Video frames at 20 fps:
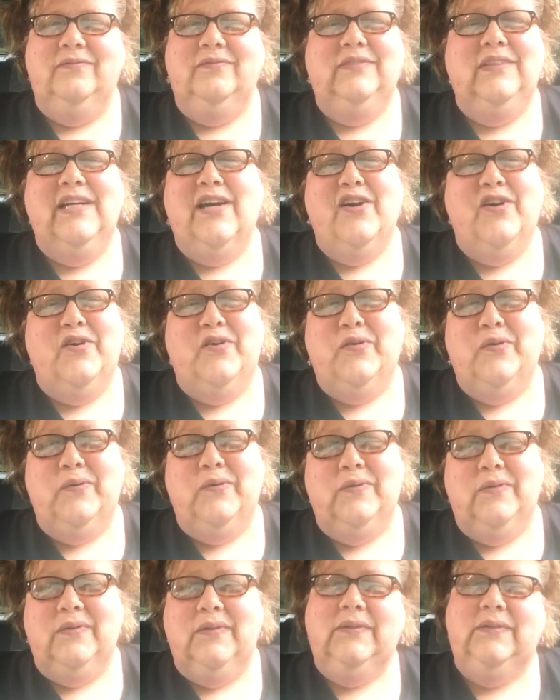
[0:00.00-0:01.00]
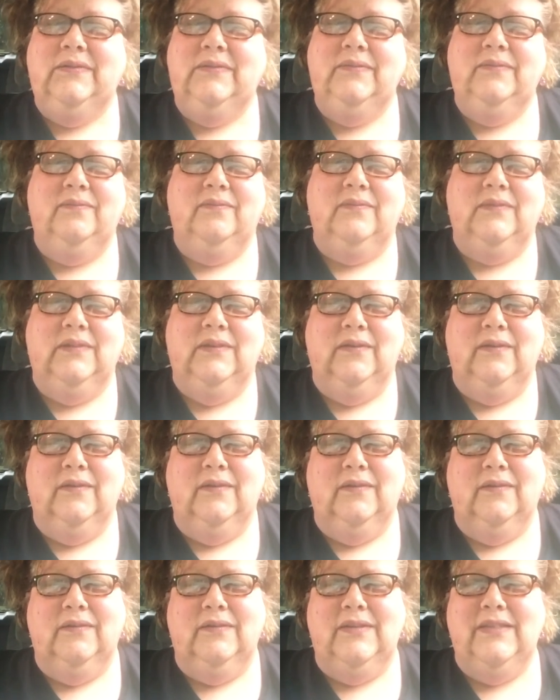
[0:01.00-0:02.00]

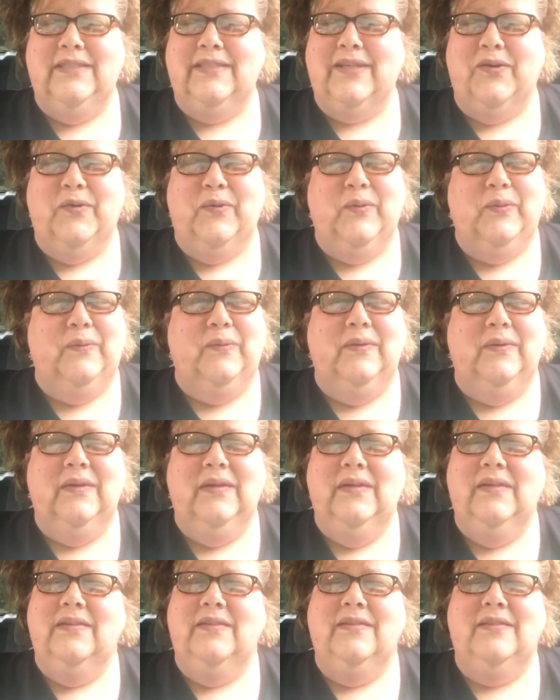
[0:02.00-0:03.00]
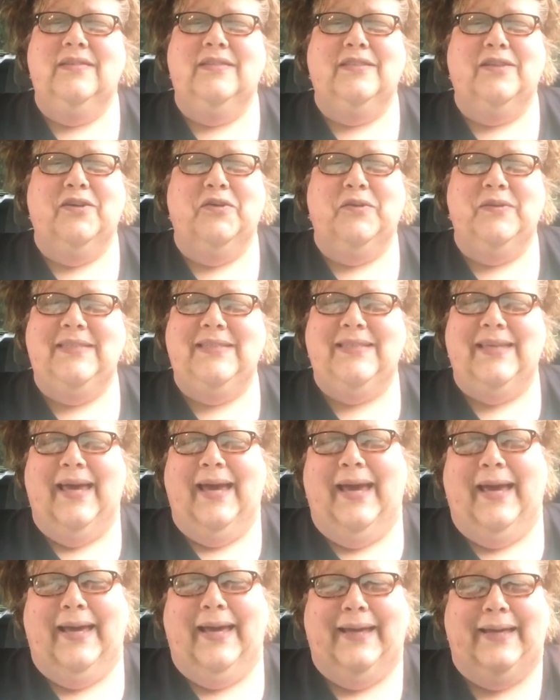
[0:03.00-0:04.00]
Oh, it's so
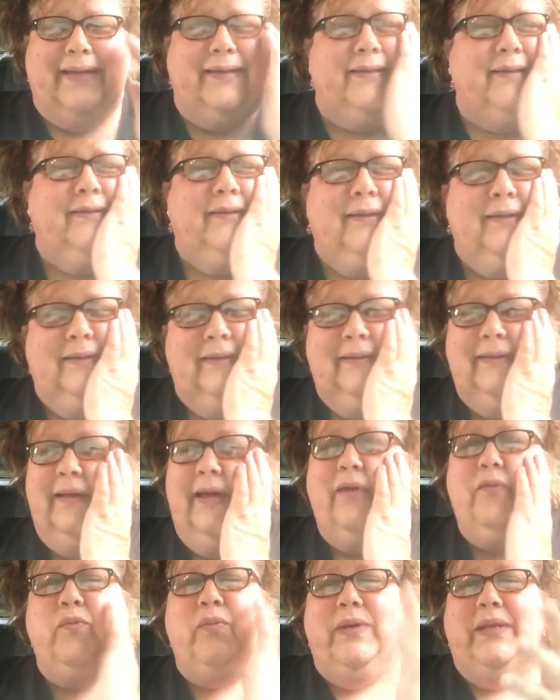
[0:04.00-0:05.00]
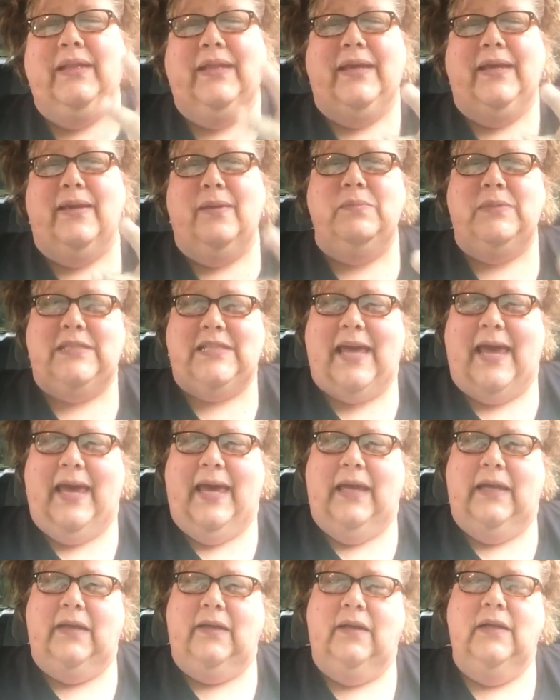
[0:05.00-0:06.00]
sad. I really am
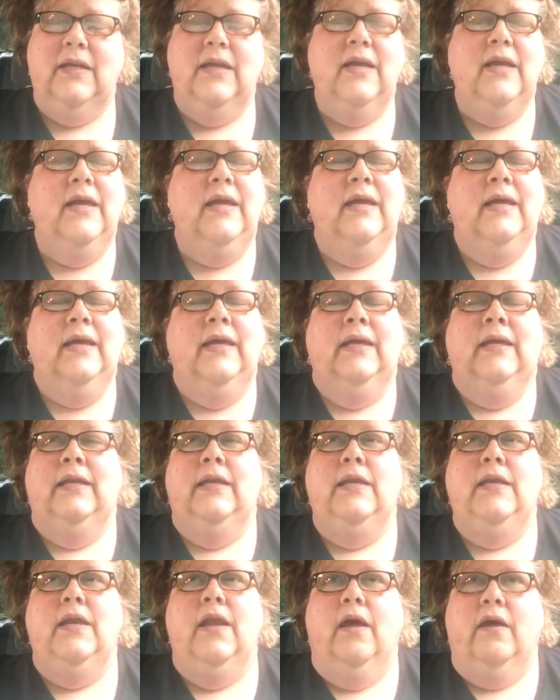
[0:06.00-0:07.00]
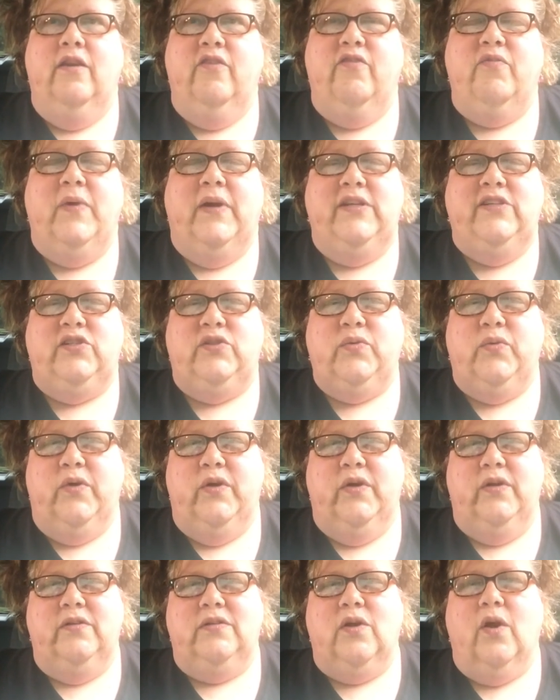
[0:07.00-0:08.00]
sad. None of my
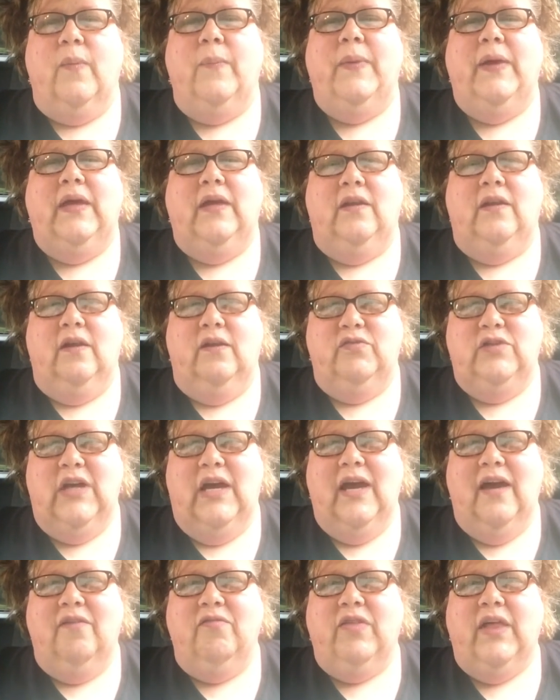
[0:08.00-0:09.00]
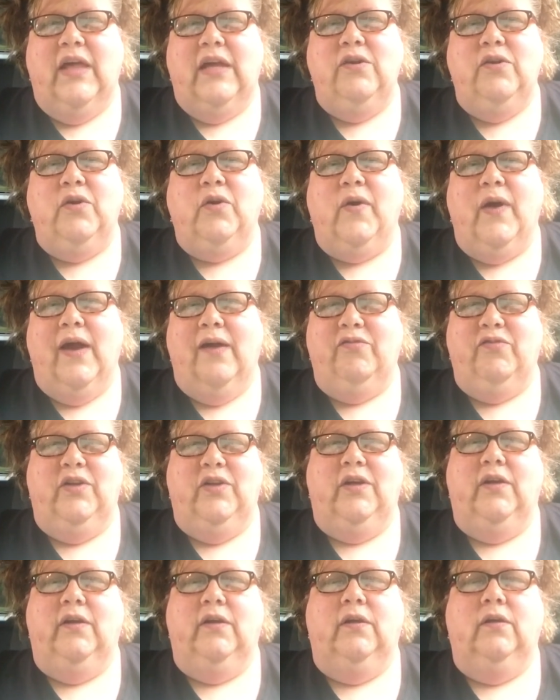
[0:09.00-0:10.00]
stores are big enough to have that new craft
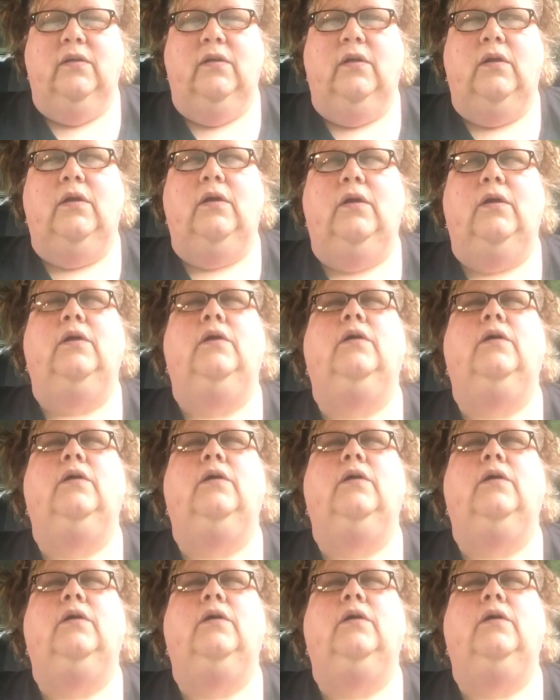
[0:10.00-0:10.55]
aisle. Ugh.